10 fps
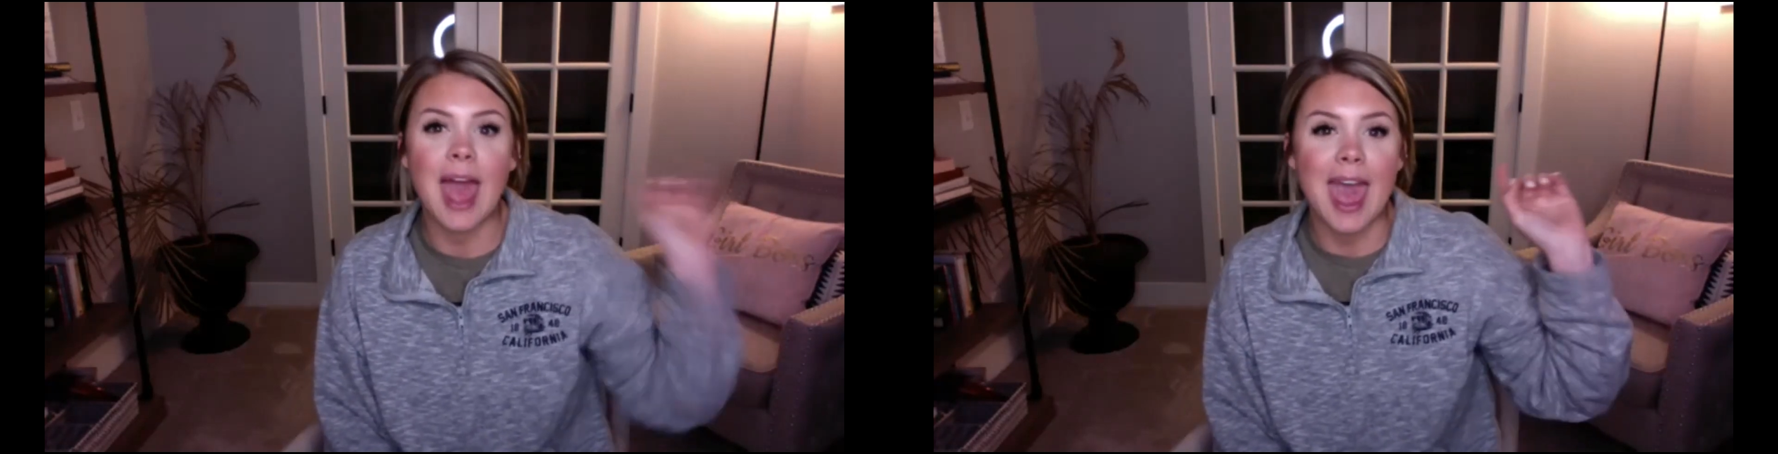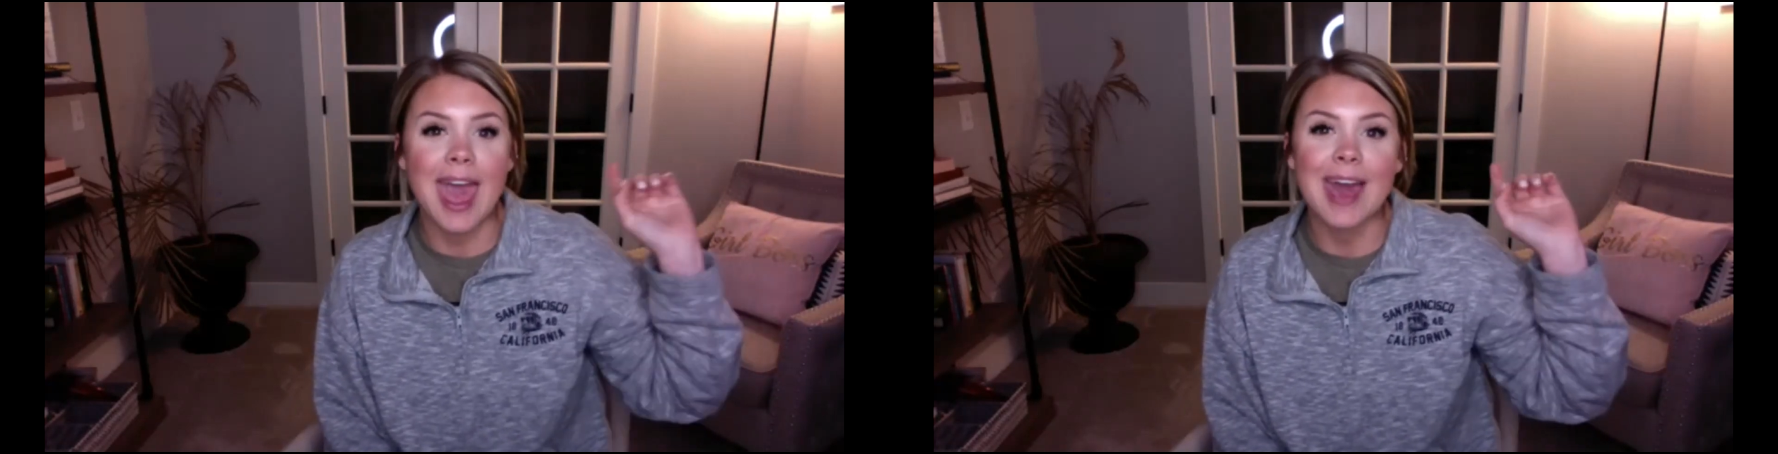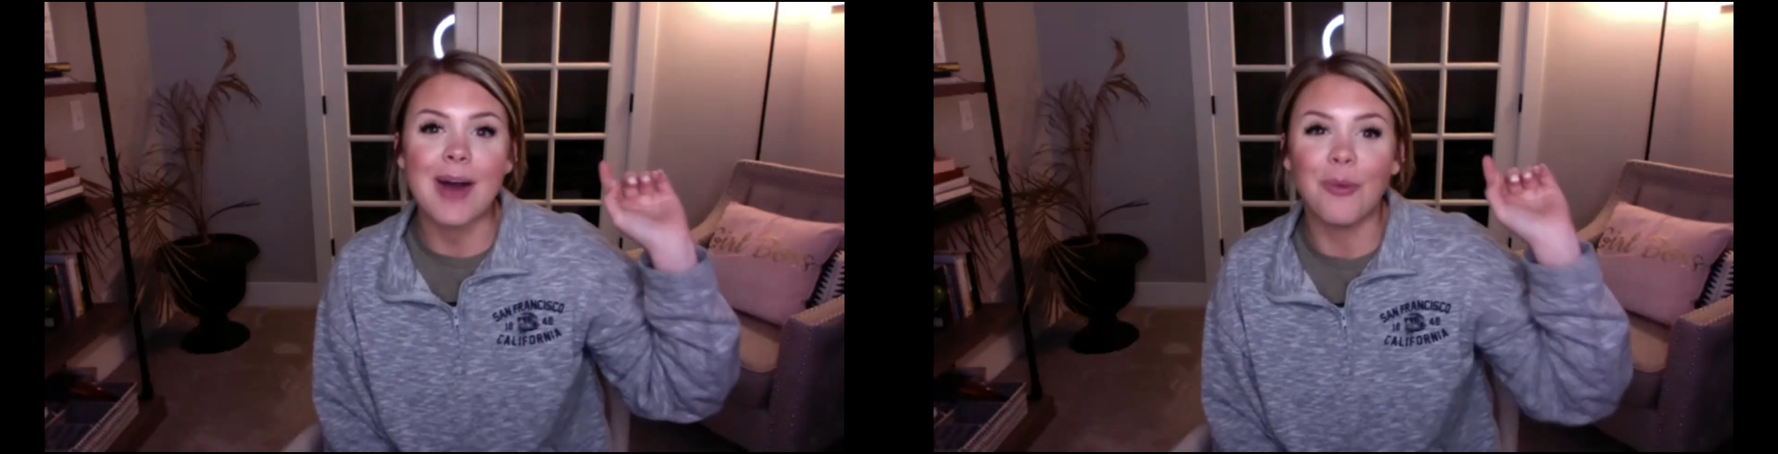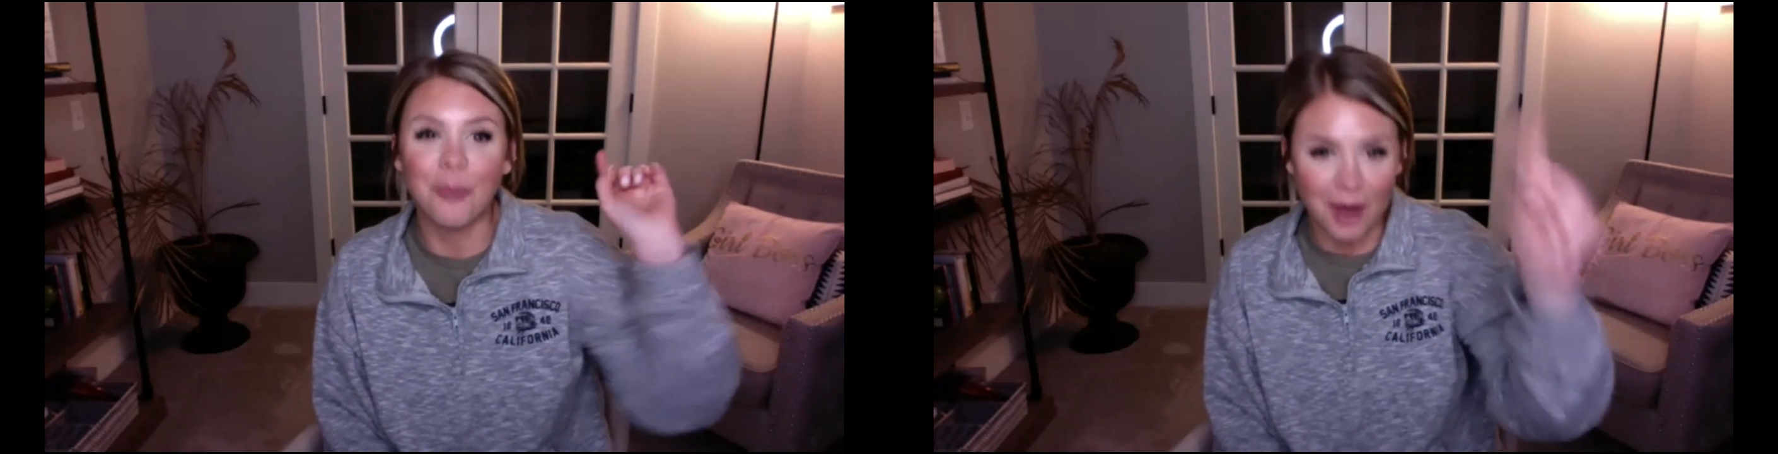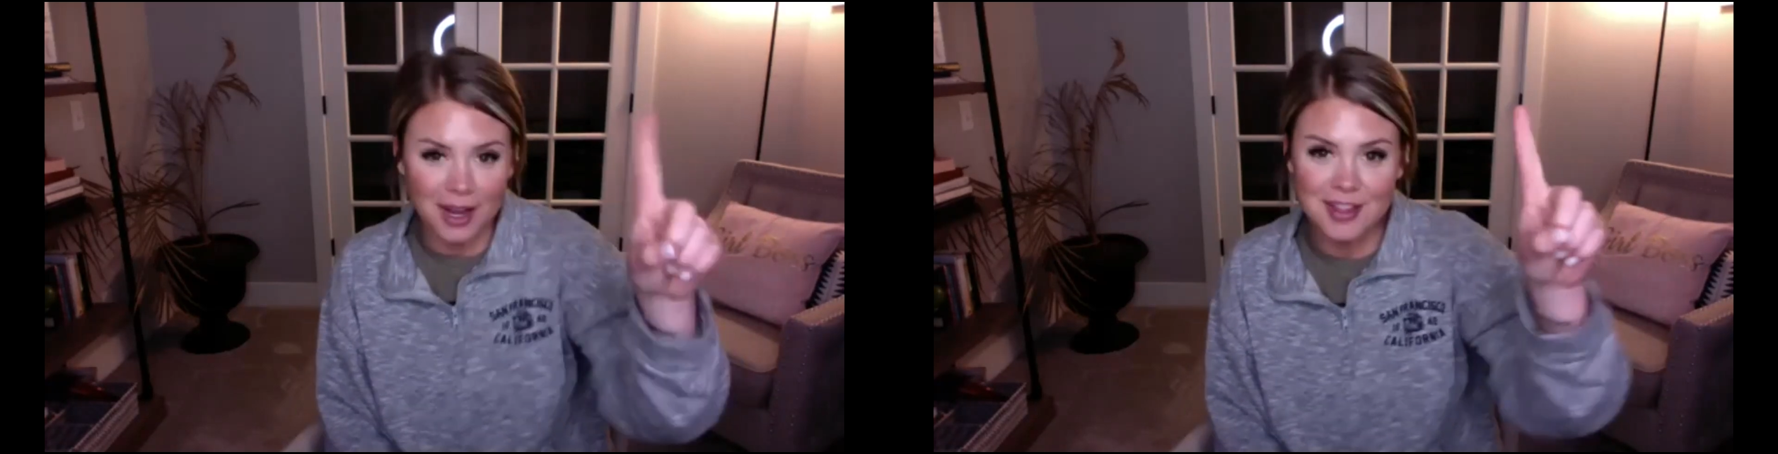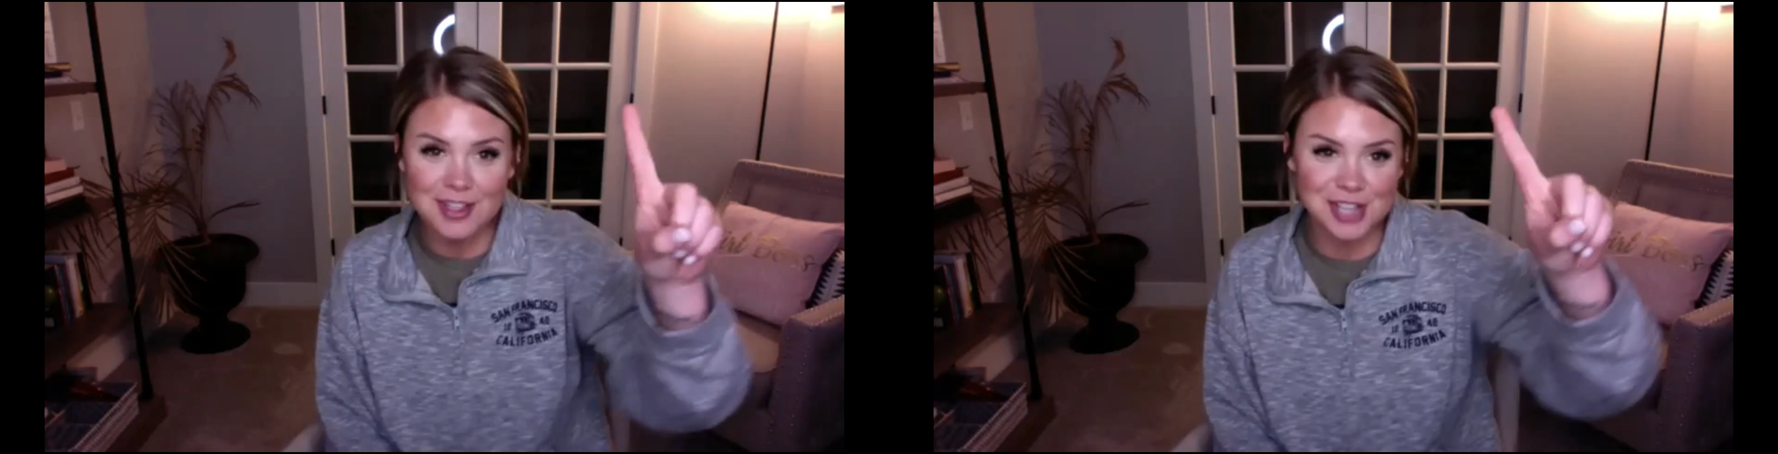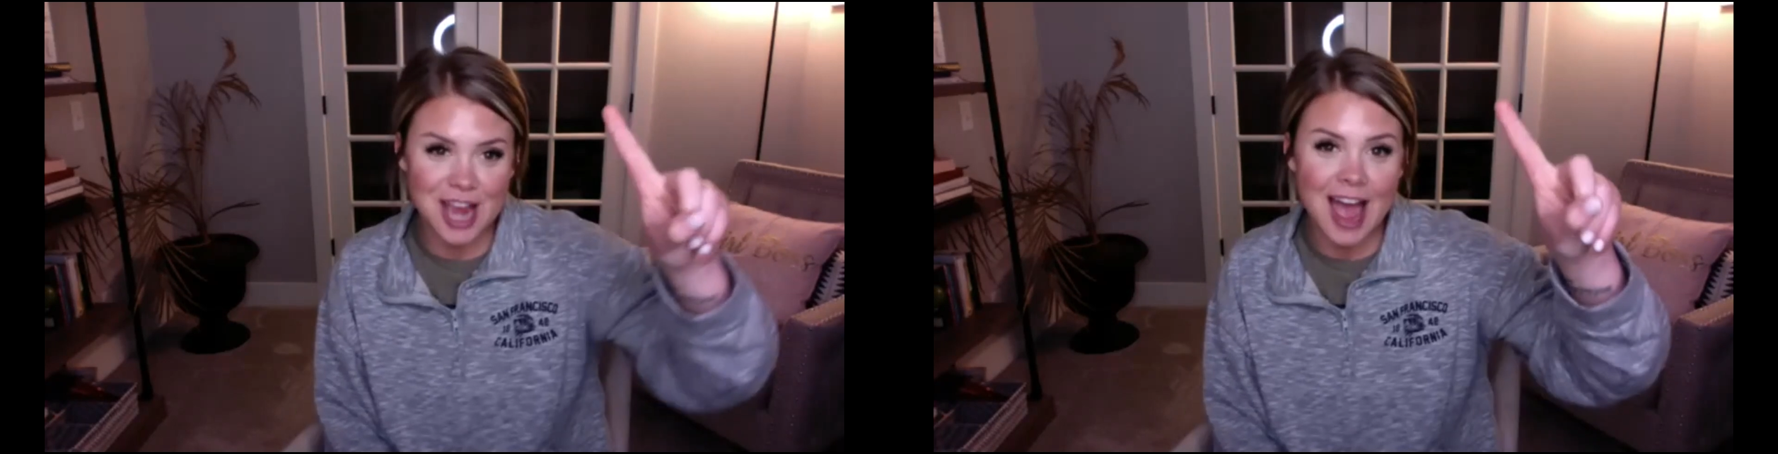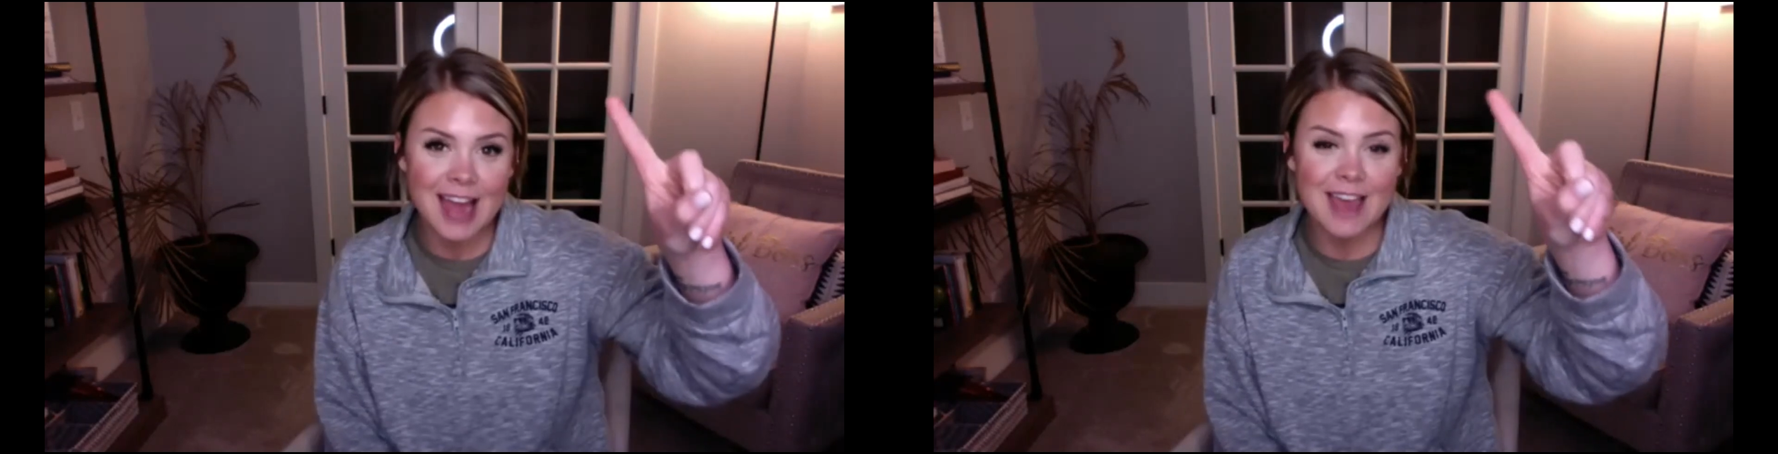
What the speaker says: a 1 in the chat